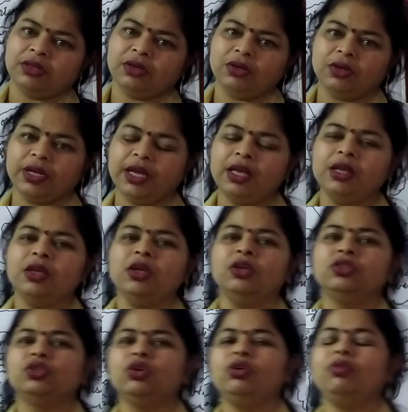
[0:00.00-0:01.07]
Okay,
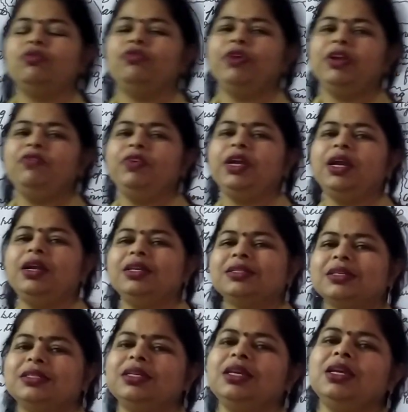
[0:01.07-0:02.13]
so when we are
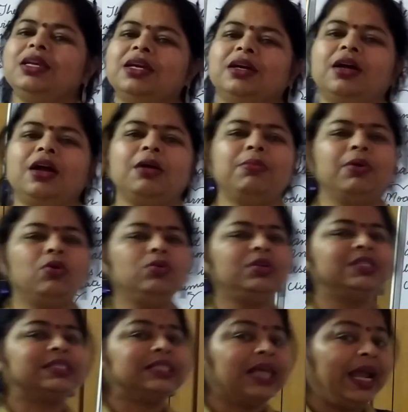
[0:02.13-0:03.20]
discussing here about
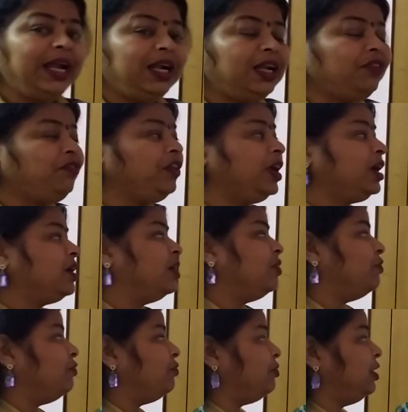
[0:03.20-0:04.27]
scientific
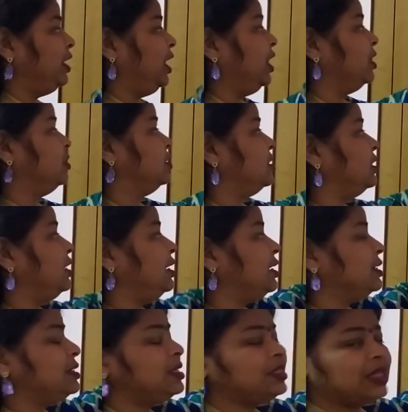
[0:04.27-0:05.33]
deal, it
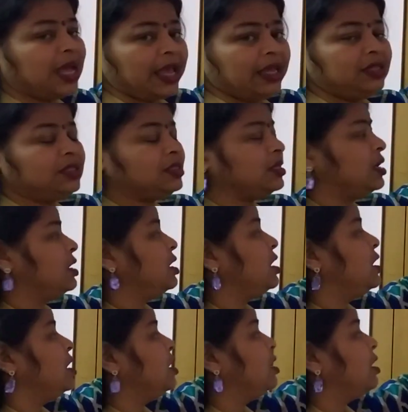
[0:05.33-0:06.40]
is a science
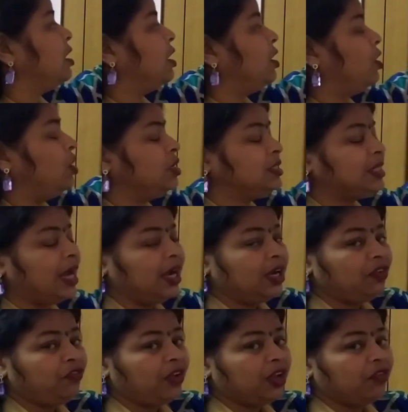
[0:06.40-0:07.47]
or
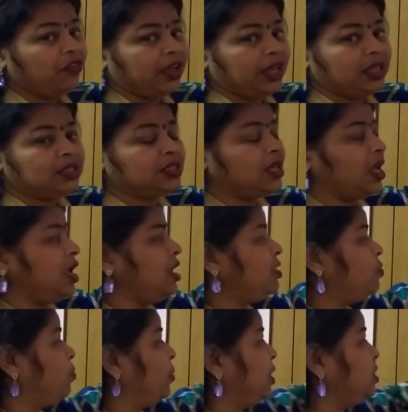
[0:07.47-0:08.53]
scientific ways
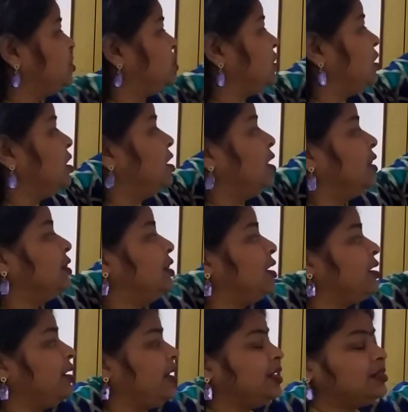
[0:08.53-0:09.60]
in which the
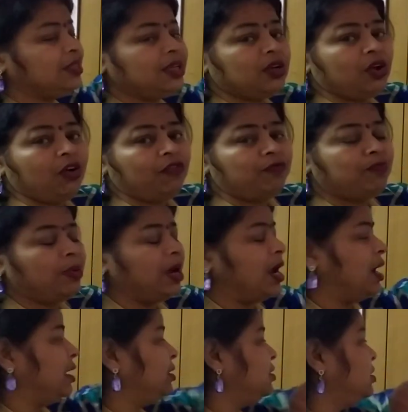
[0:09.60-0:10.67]
raising of
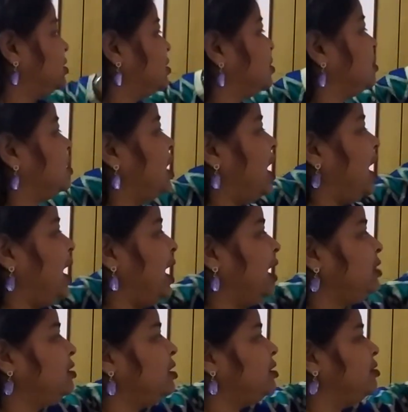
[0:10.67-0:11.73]
plants
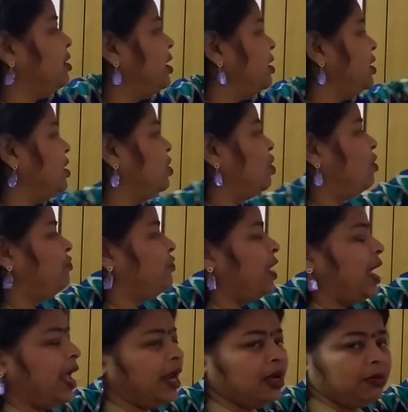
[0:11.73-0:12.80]
and the rearing of
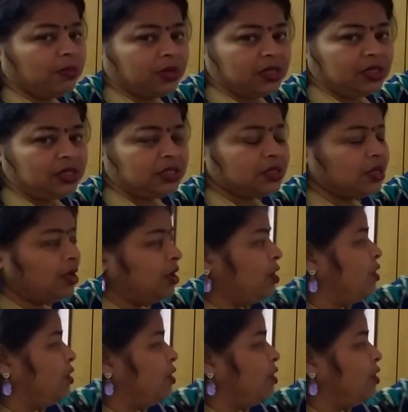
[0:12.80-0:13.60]
animals